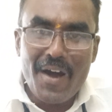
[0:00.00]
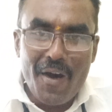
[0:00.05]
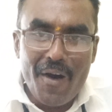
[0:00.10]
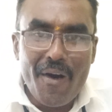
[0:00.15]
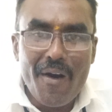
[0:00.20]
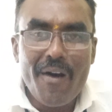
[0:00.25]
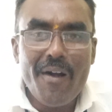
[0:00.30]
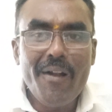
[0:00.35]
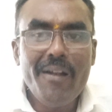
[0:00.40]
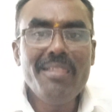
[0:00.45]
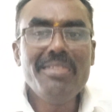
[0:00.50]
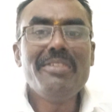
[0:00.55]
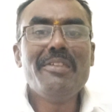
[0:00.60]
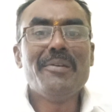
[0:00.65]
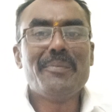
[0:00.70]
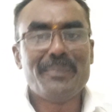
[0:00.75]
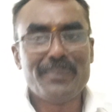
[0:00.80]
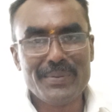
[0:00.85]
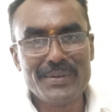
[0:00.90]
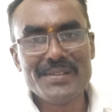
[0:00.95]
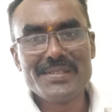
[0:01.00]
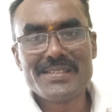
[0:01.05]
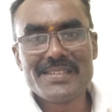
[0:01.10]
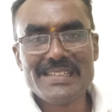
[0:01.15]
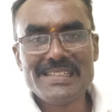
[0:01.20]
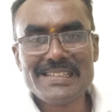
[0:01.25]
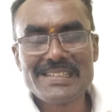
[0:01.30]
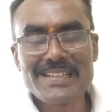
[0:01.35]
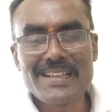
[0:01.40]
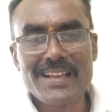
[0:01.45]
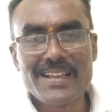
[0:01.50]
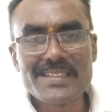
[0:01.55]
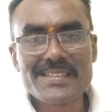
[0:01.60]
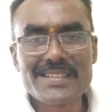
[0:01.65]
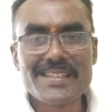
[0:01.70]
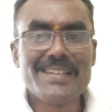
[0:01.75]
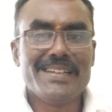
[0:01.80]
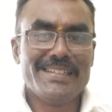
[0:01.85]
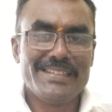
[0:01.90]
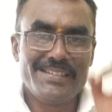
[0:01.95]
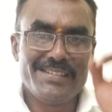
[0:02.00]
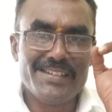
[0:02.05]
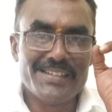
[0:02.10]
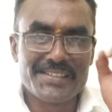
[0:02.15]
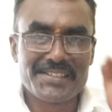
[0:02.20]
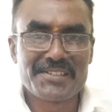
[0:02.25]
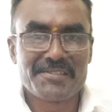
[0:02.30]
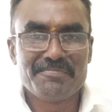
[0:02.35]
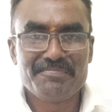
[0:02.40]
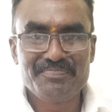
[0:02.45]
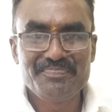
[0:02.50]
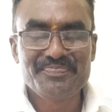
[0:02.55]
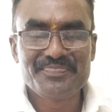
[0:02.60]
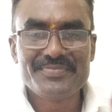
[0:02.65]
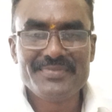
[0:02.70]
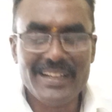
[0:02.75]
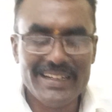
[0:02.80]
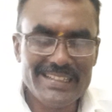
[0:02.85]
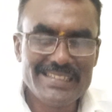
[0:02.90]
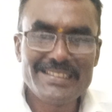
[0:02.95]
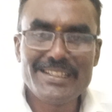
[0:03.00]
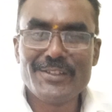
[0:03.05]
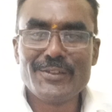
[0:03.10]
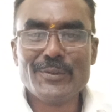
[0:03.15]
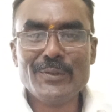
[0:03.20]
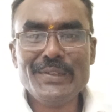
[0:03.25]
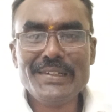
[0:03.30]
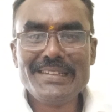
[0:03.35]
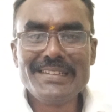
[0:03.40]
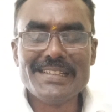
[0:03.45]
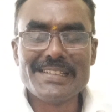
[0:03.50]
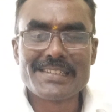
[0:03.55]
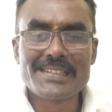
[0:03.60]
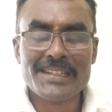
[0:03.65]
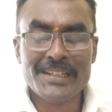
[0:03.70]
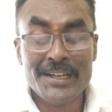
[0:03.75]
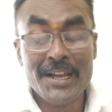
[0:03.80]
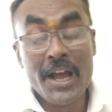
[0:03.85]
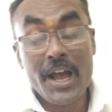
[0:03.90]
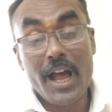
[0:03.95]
all the persons as leaders. That's the uniqueness.